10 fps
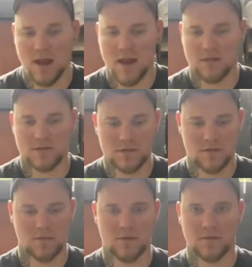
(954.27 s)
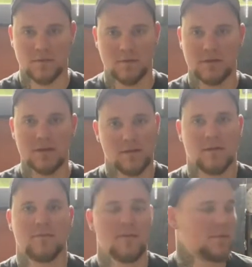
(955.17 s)
and she was completely
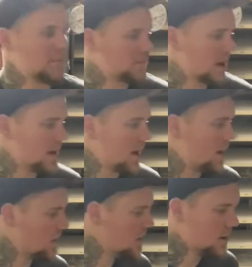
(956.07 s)
flipped upside down.